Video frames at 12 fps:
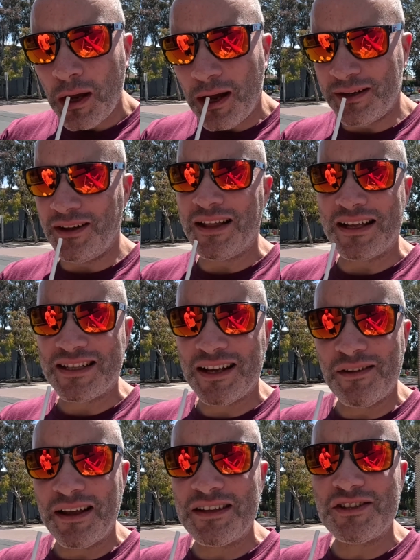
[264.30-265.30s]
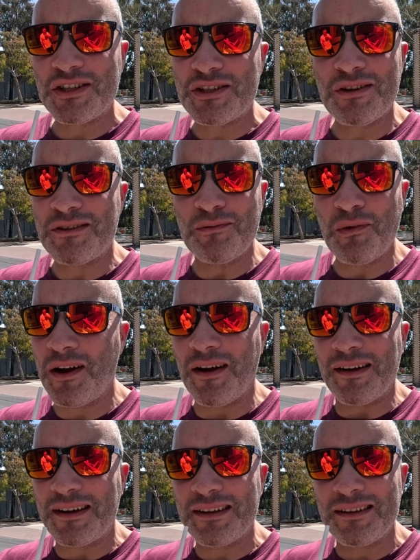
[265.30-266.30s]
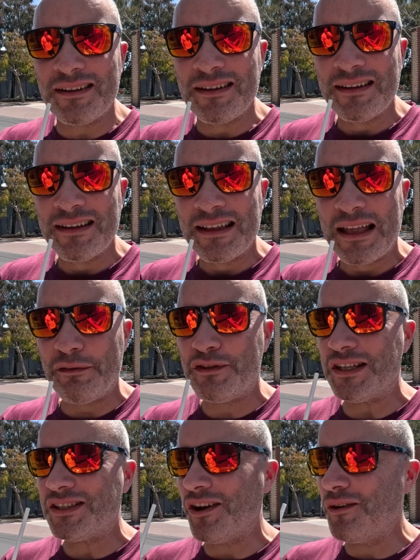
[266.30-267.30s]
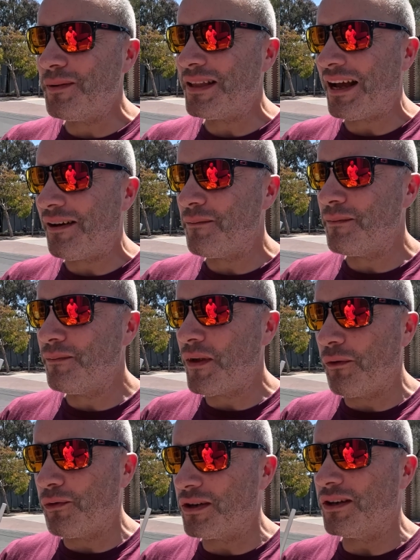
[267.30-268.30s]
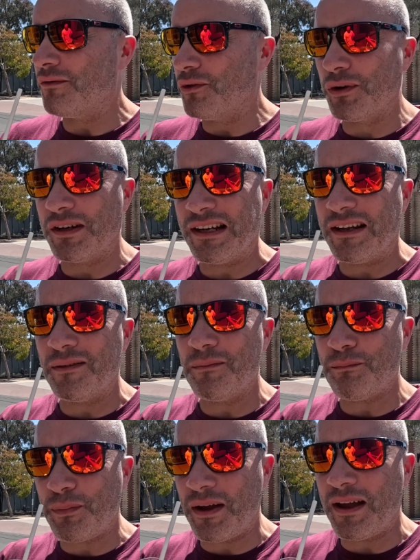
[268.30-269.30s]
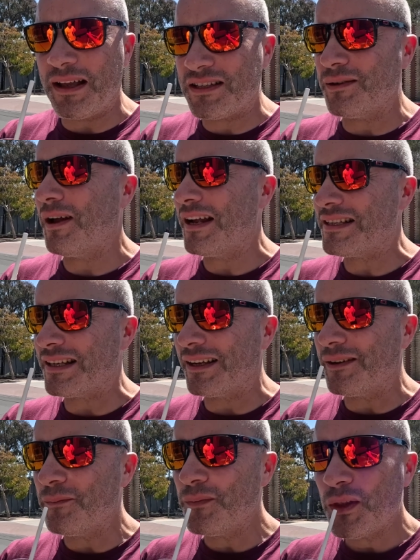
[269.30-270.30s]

I know that it just shouldn't work. If she told me that, I wouldn't have ordered it, but it's amazing.